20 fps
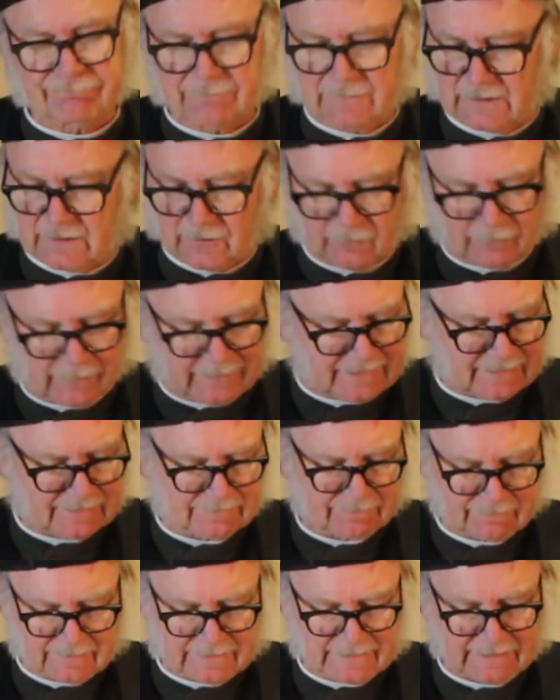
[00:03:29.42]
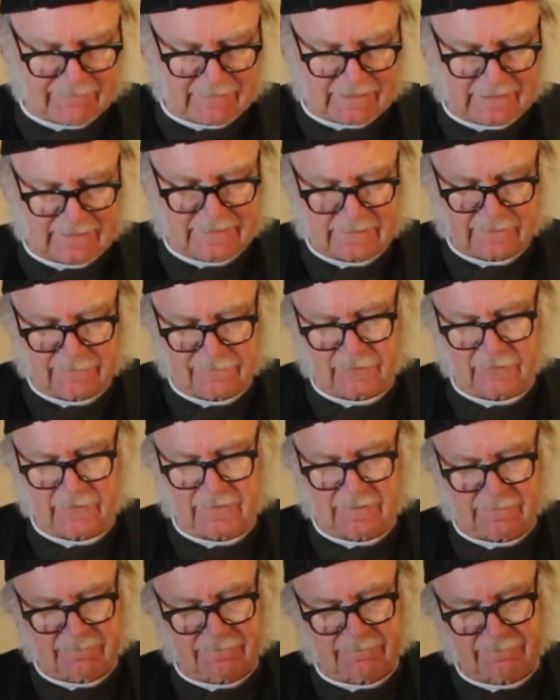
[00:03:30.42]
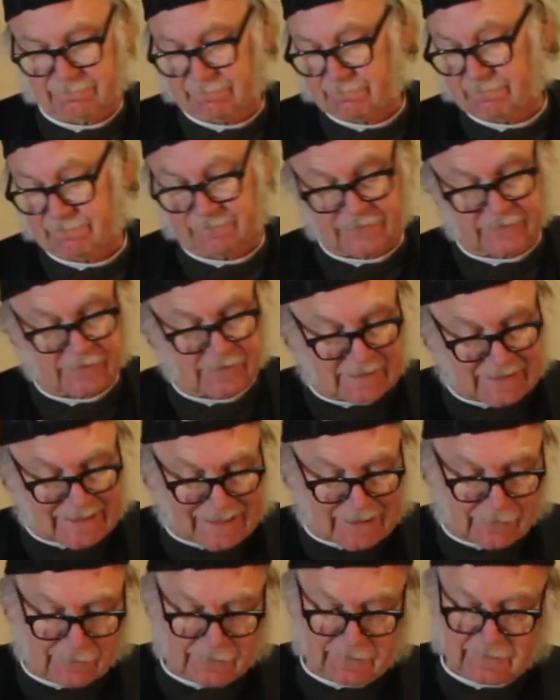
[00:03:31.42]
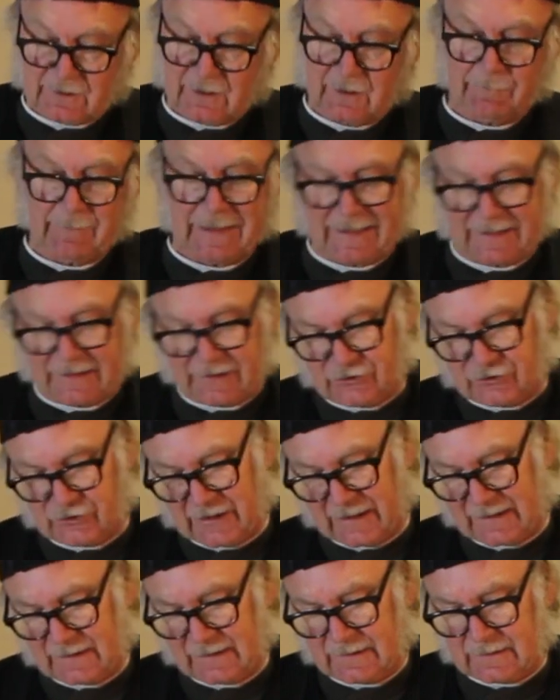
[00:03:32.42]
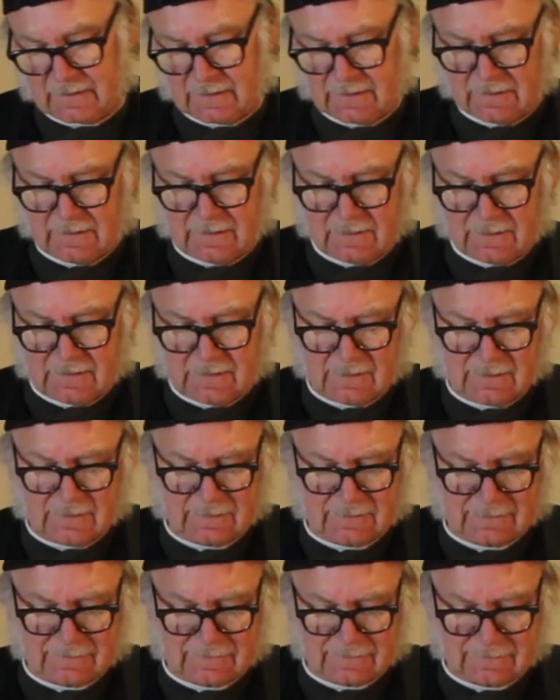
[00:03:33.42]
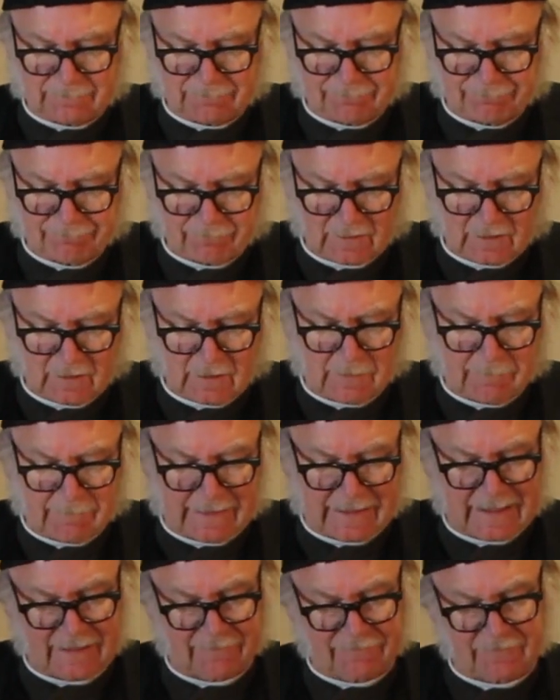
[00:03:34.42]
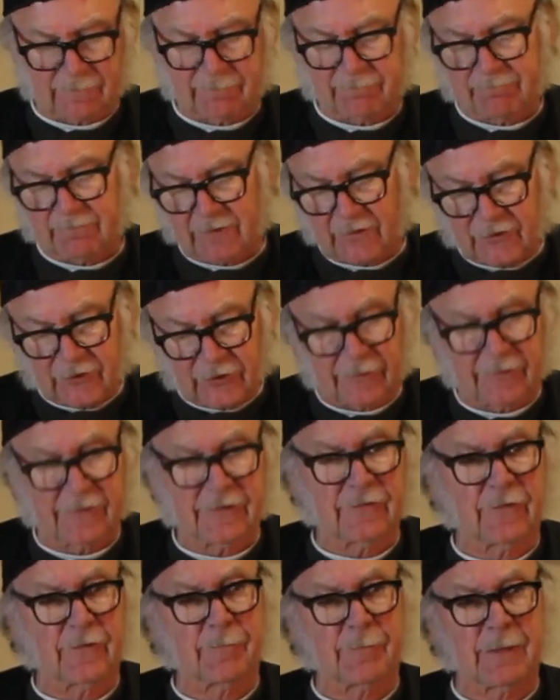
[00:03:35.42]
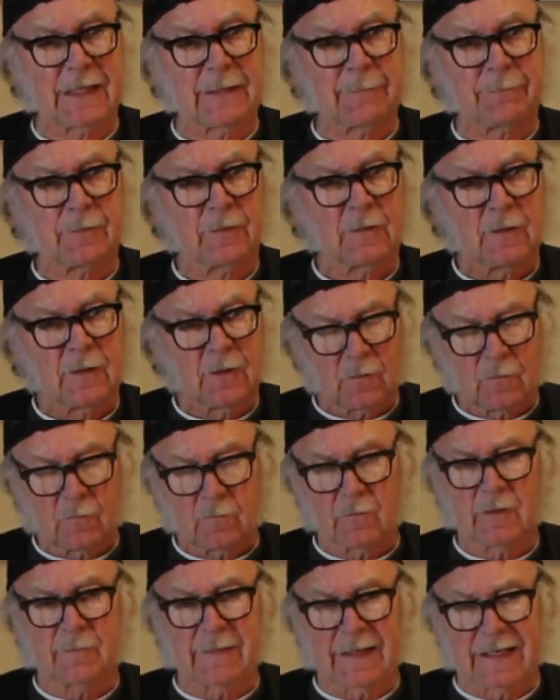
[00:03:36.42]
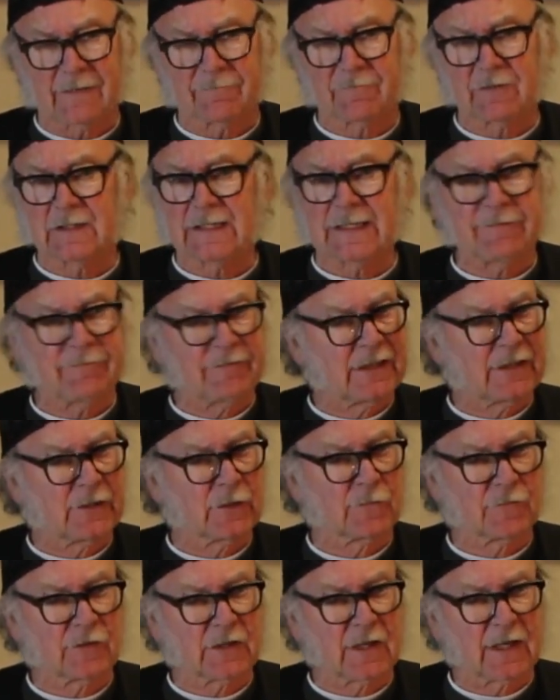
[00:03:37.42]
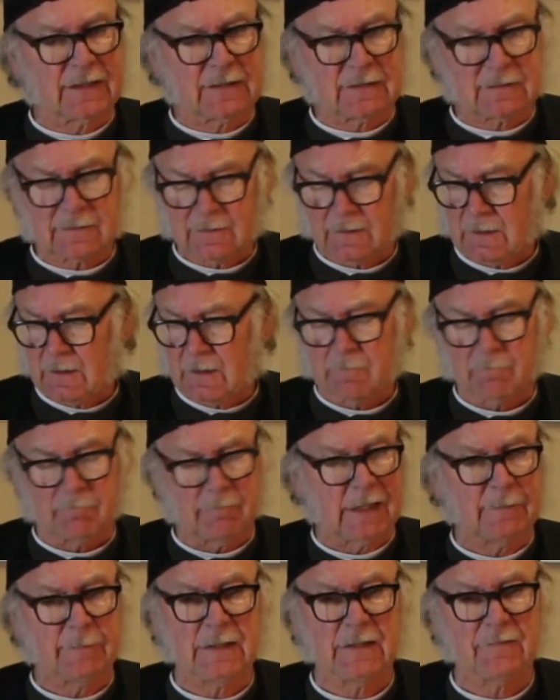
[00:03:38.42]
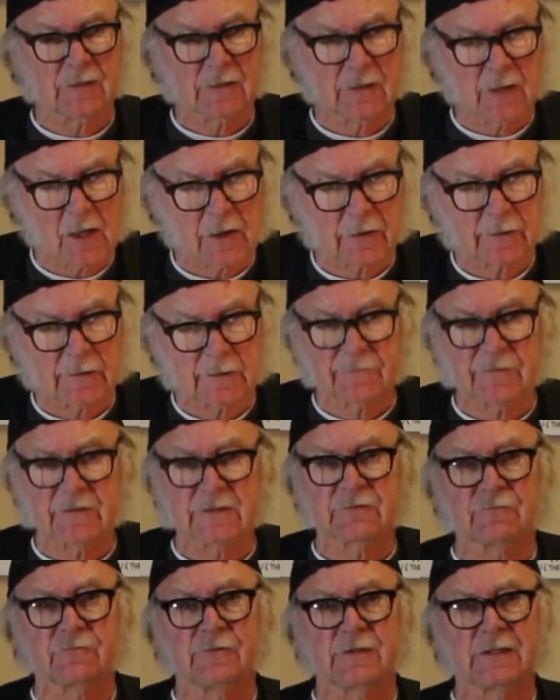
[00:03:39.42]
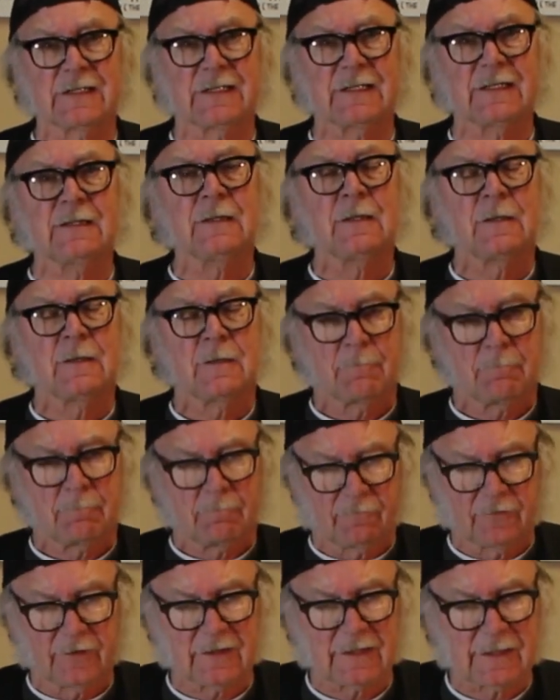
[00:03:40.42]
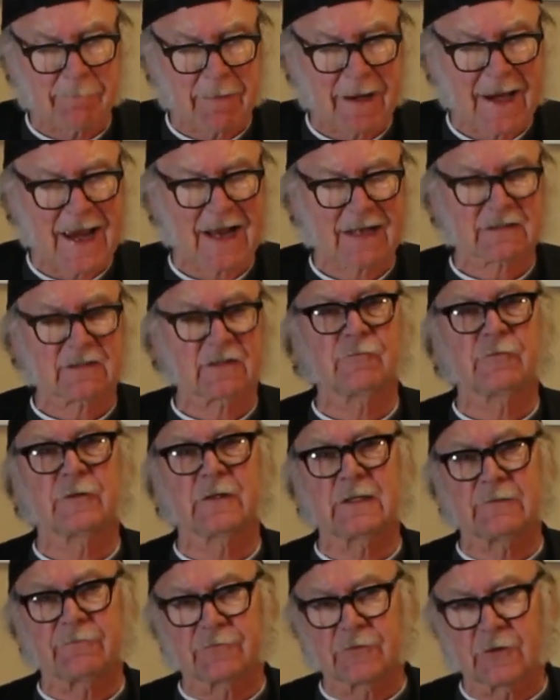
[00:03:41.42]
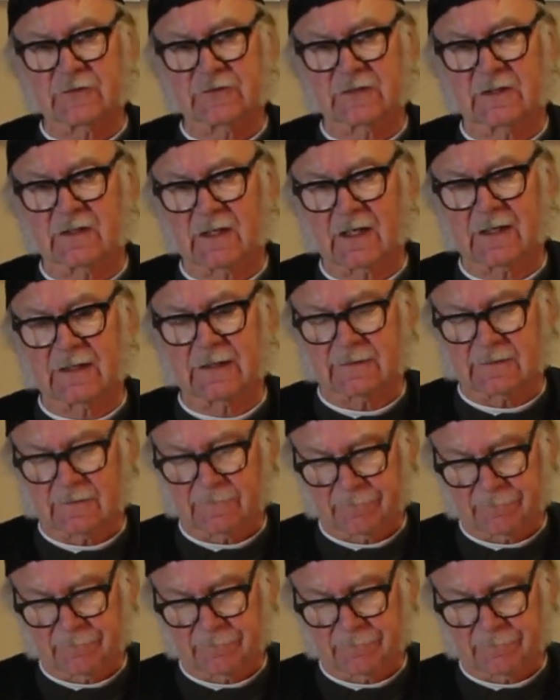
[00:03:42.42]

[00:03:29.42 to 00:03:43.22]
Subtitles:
You know, we can leave it in here for an hour, come back and check it. It may have to, the dirtier the pipe, we may have to leave it in overnight, maybe even longer if it's really, really packed and really frozen tight.